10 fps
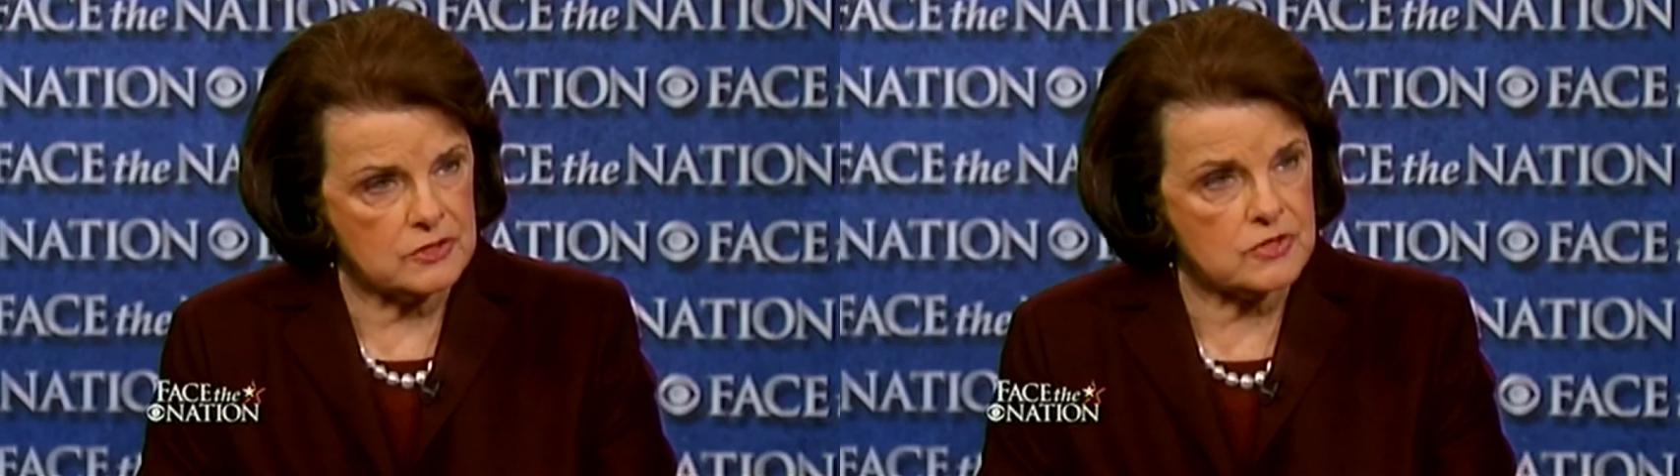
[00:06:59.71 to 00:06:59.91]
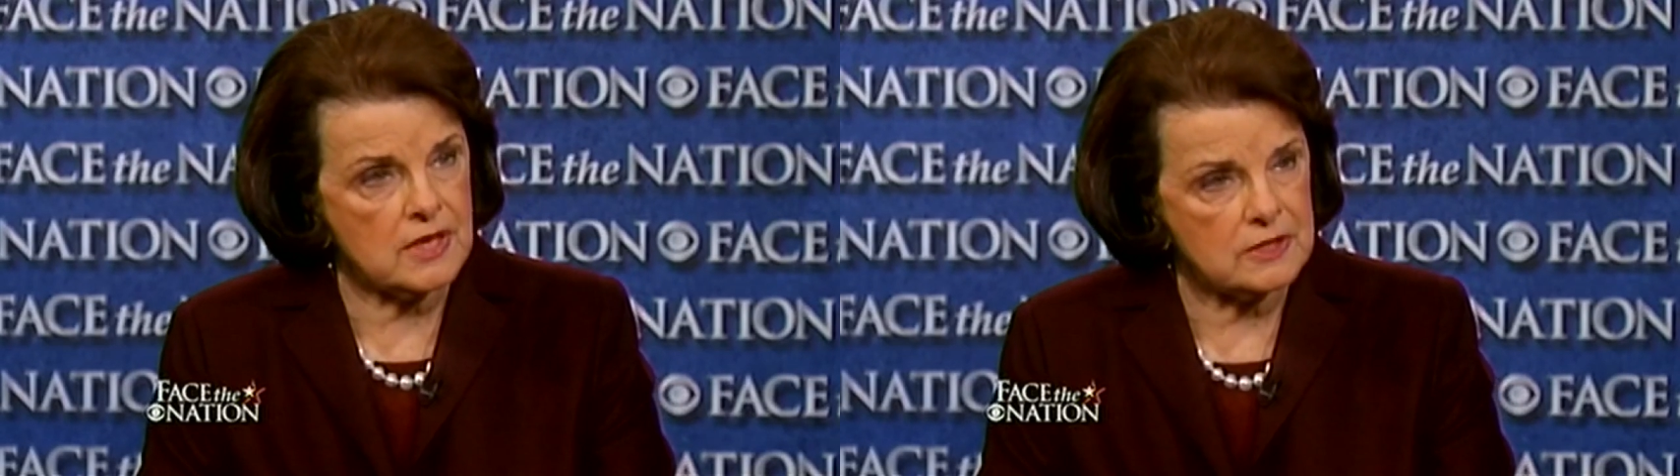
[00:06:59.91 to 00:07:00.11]

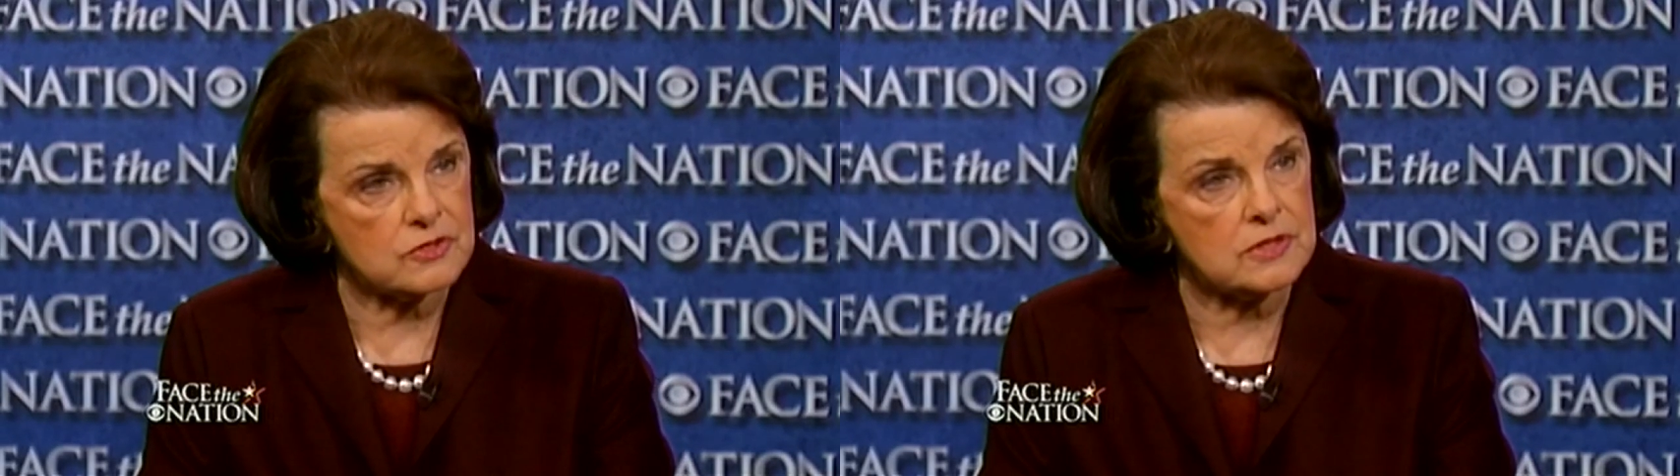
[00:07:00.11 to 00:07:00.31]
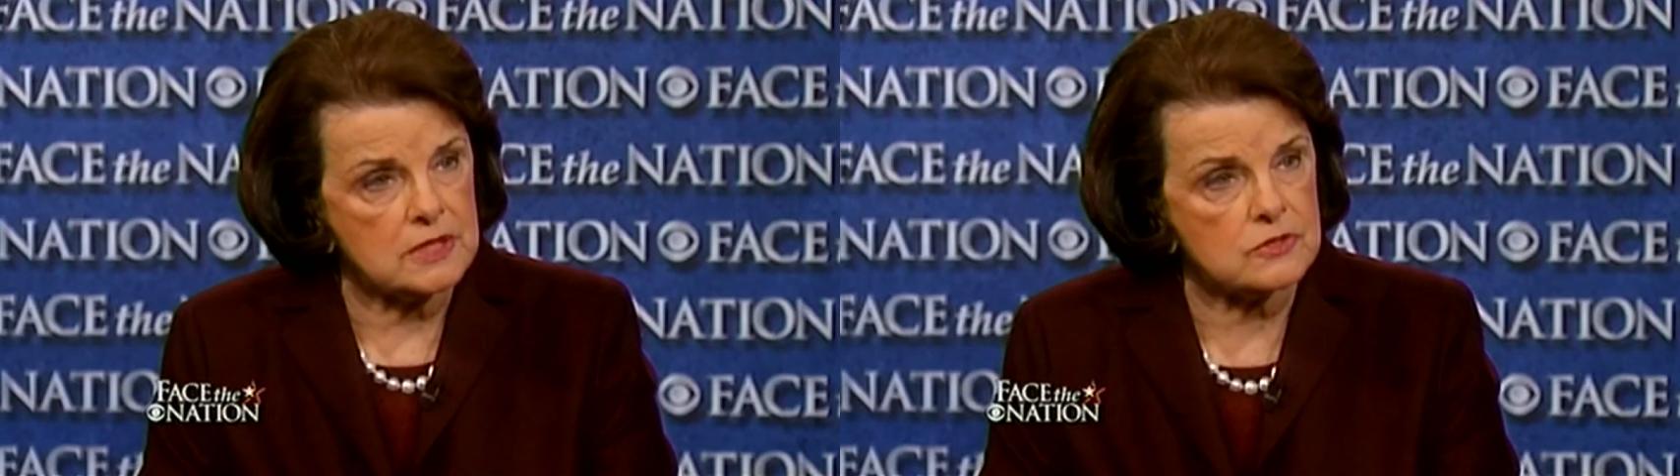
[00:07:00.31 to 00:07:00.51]
States
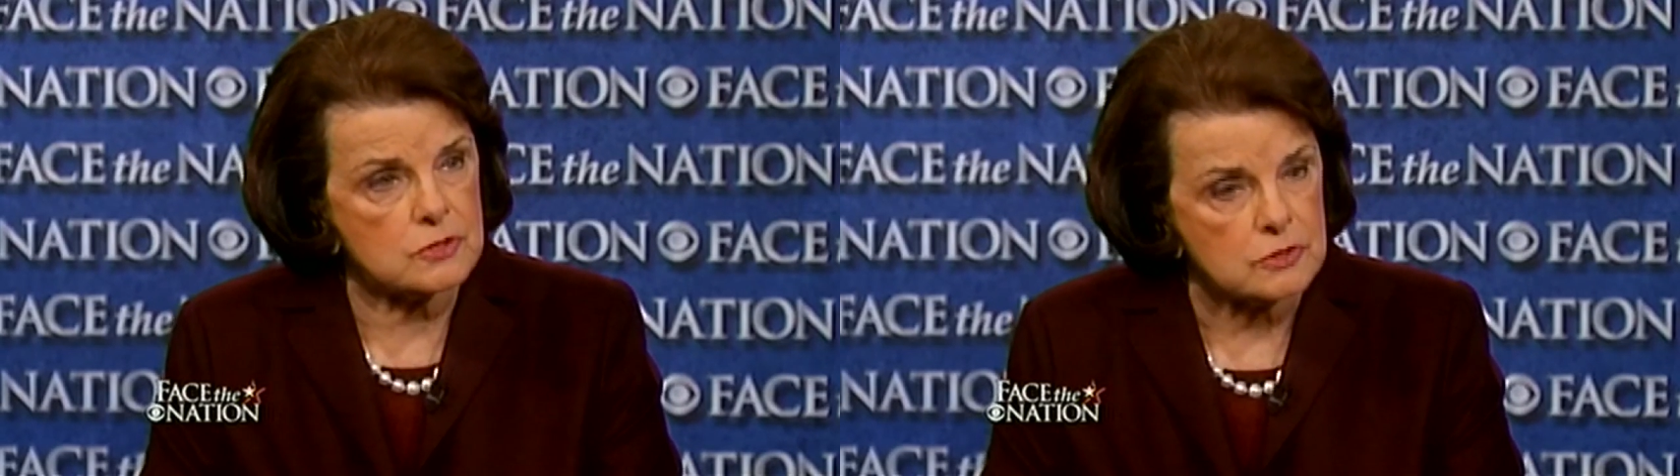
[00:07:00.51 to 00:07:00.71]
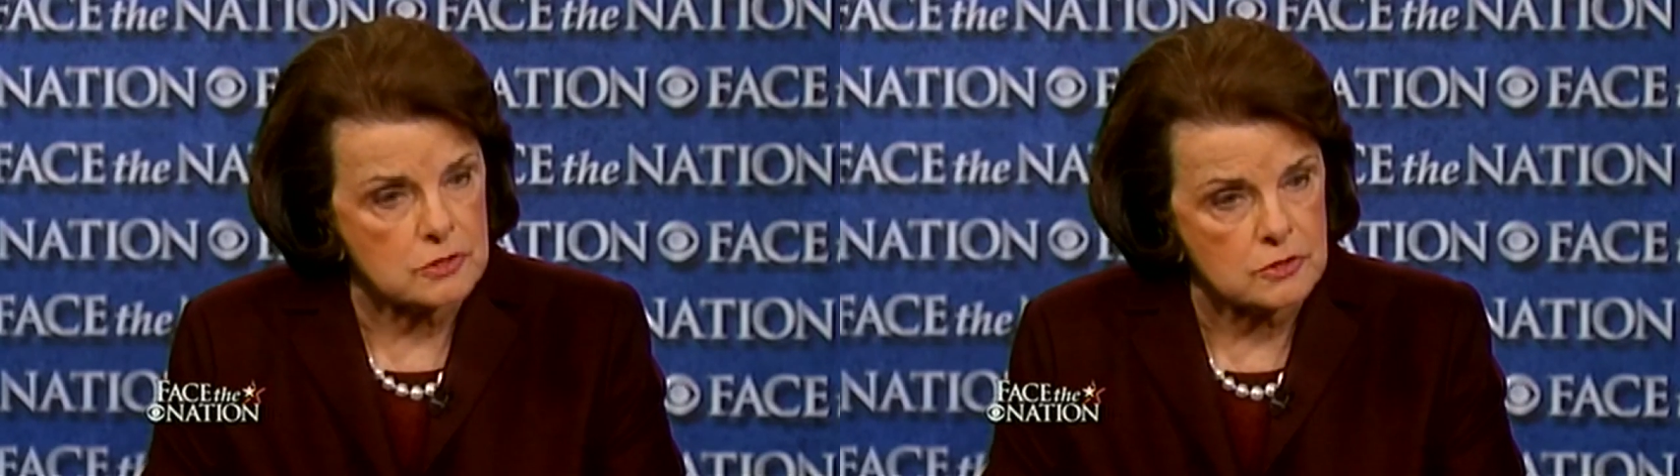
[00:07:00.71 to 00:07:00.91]
needs
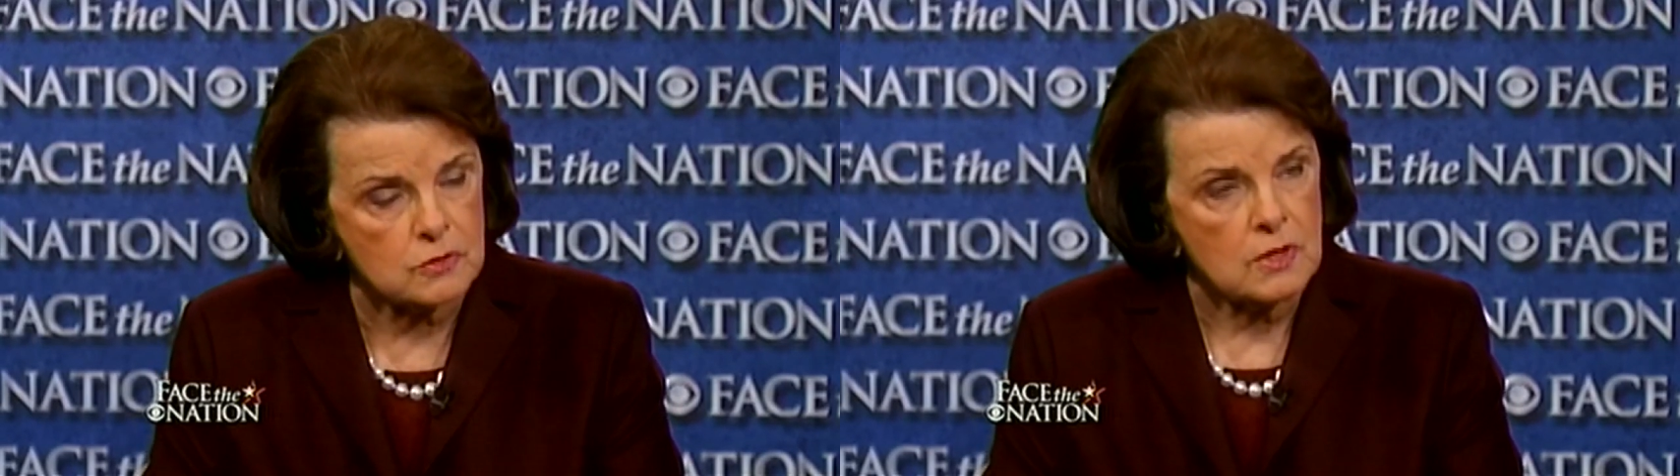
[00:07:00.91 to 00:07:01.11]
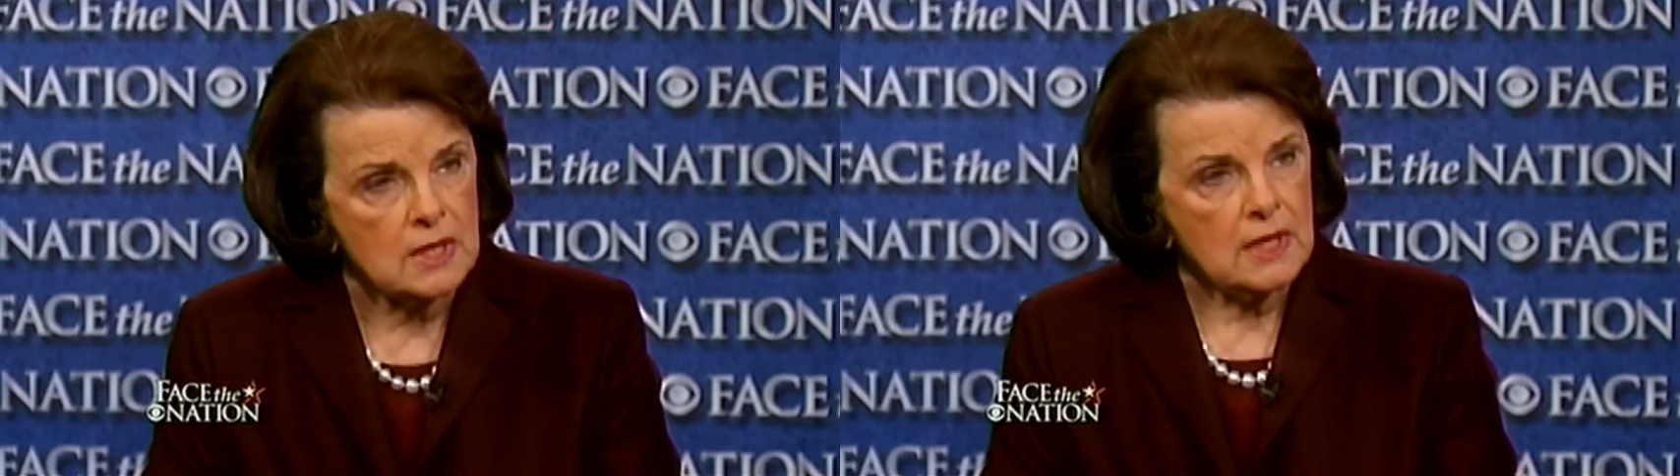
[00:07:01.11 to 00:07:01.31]
to
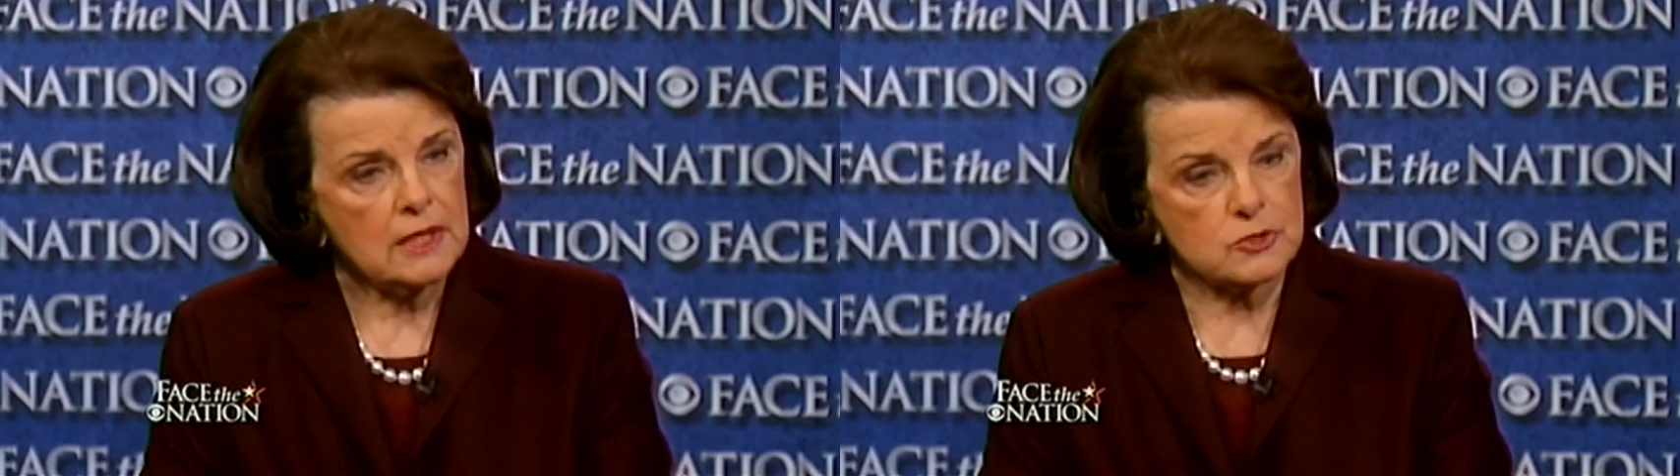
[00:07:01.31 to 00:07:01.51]
do is